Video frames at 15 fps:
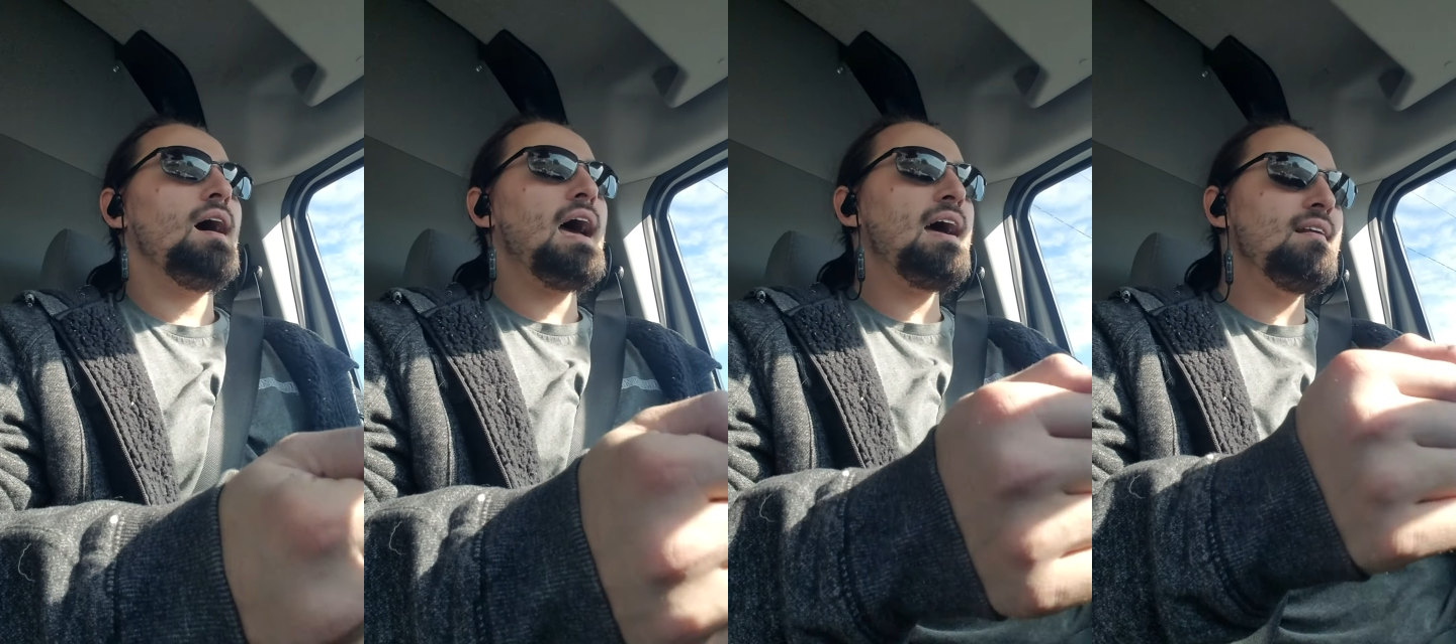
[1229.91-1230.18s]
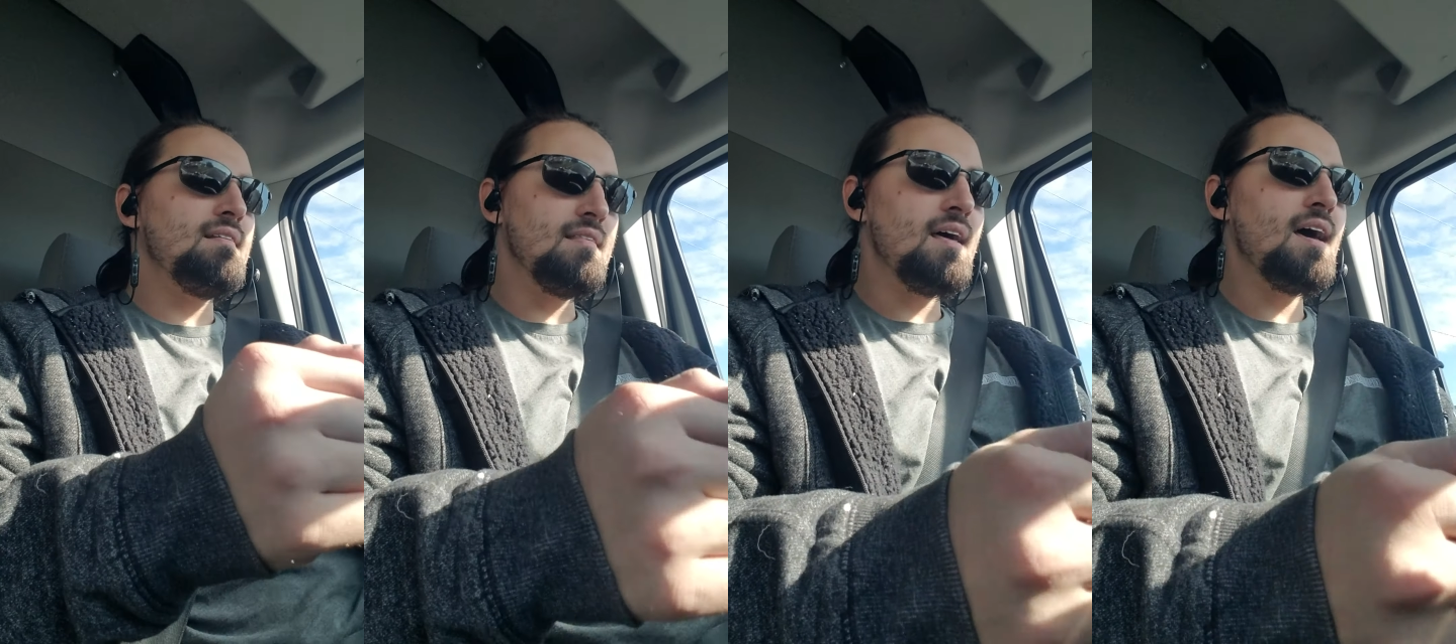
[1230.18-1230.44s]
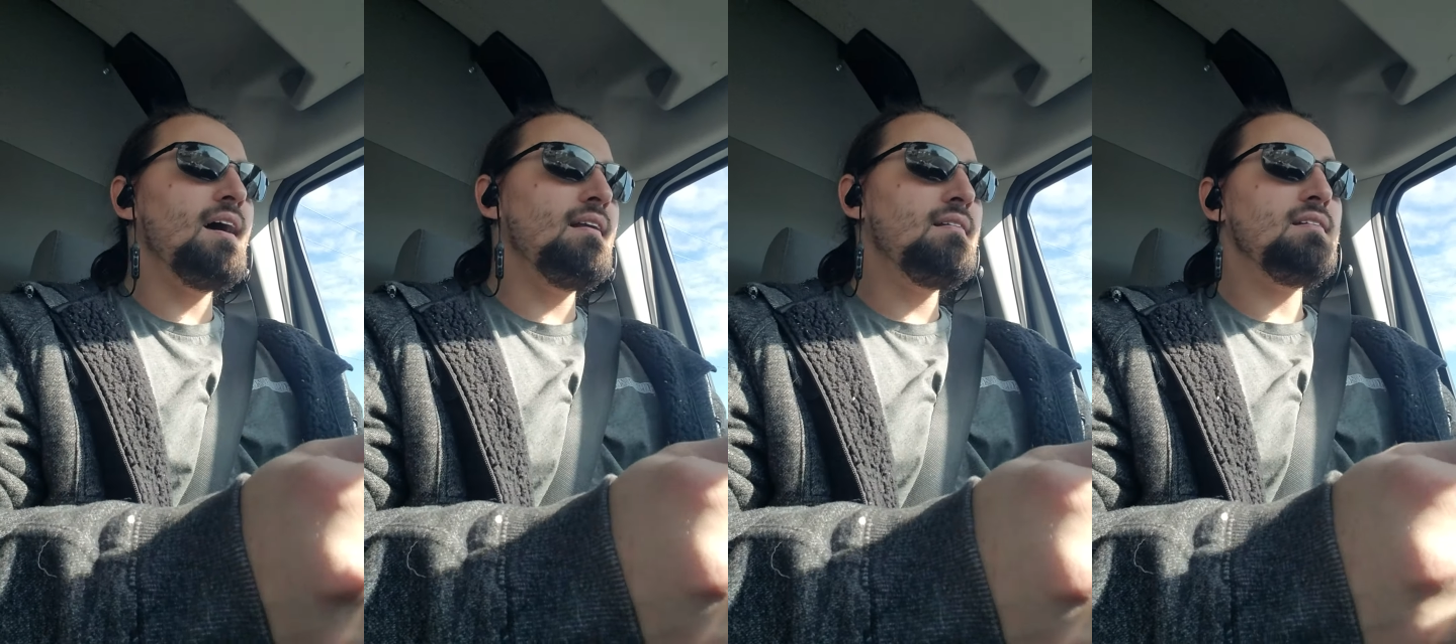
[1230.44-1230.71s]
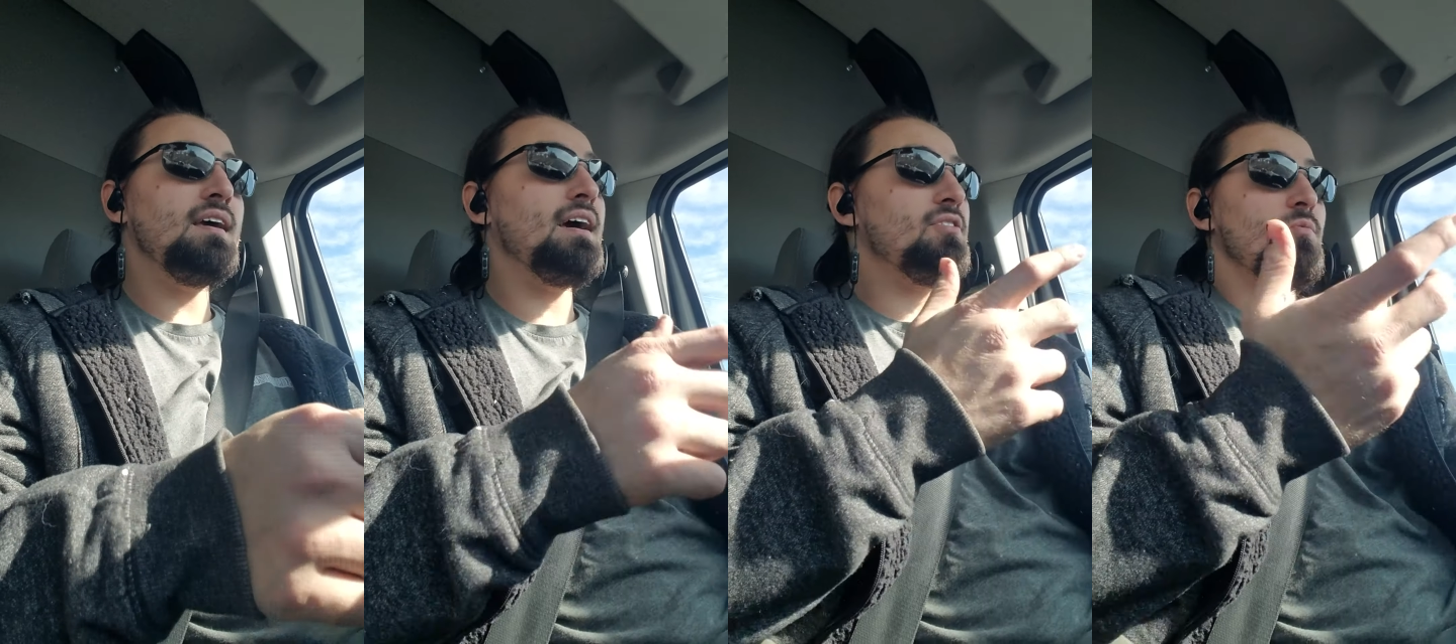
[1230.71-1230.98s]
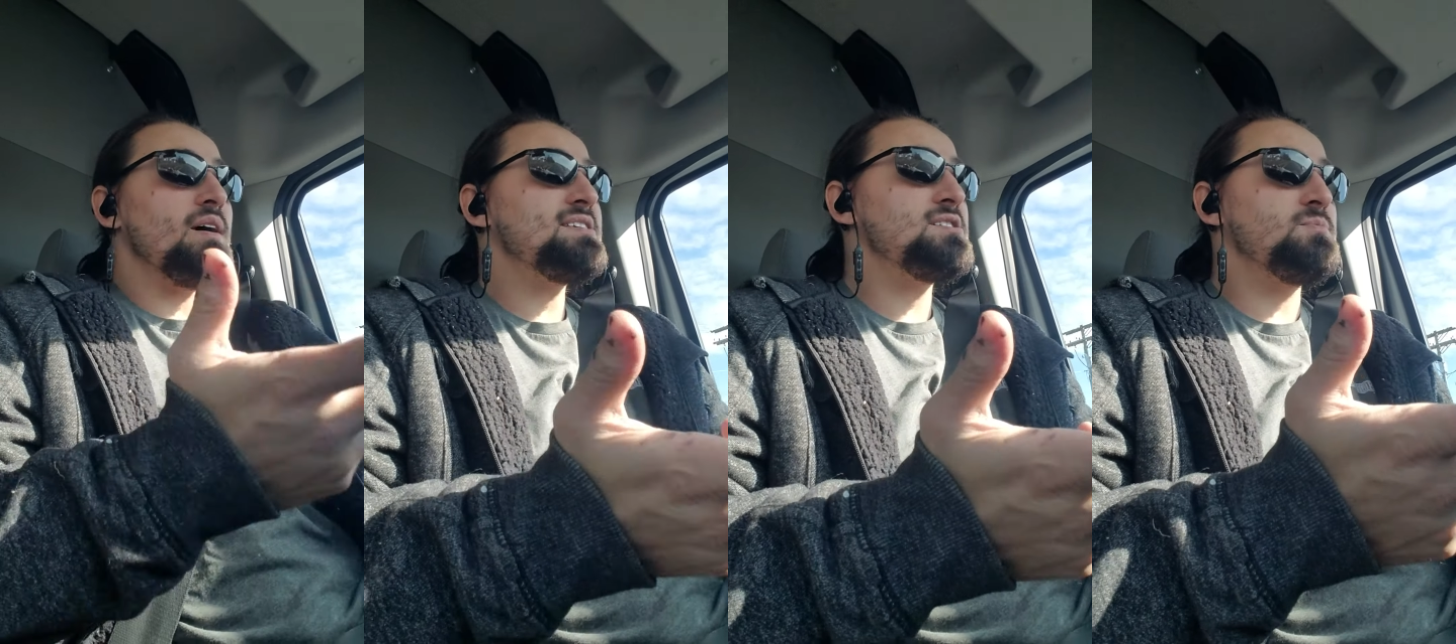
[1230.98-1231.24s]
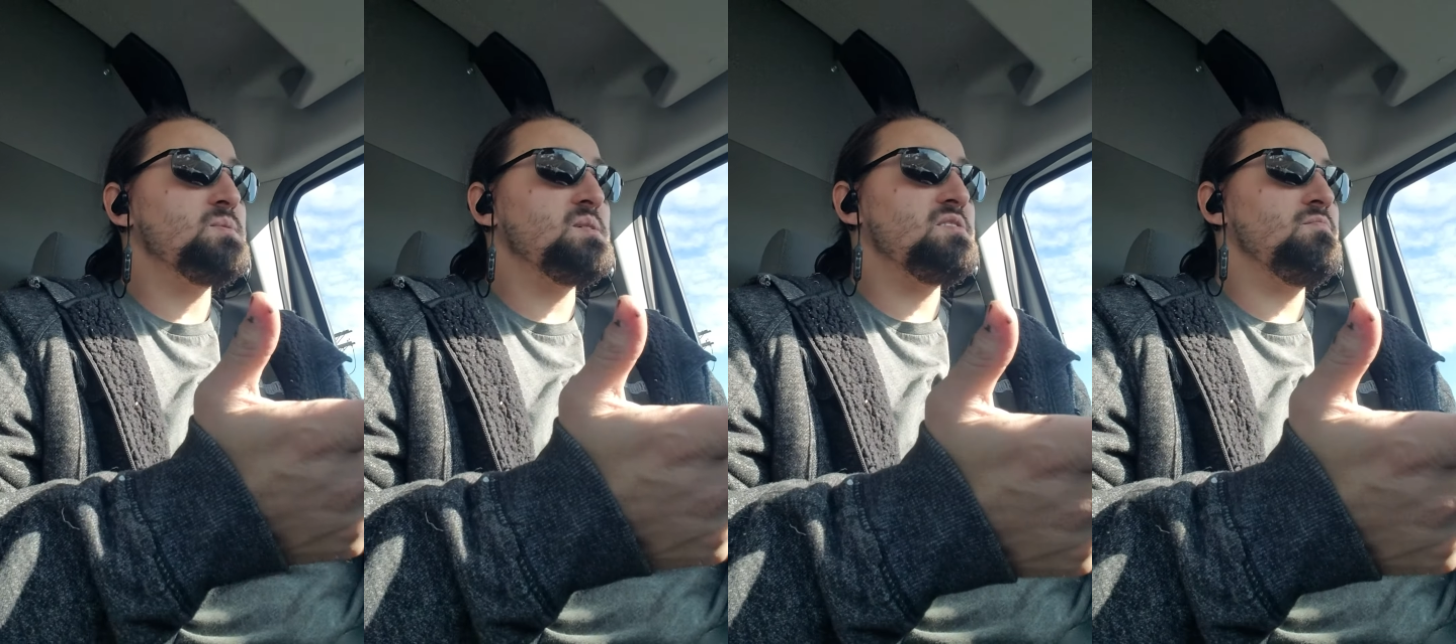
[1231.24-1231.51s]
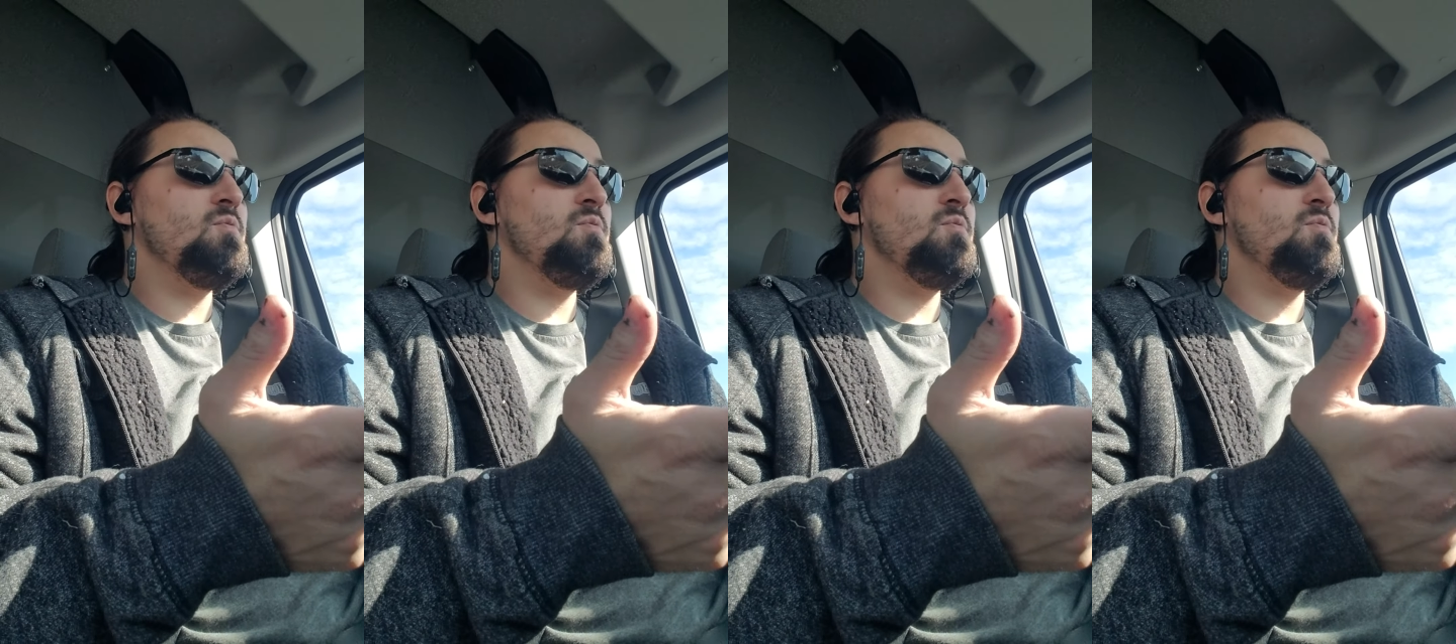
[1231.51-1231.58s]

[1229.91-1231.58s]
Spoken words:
And then he had the rest of his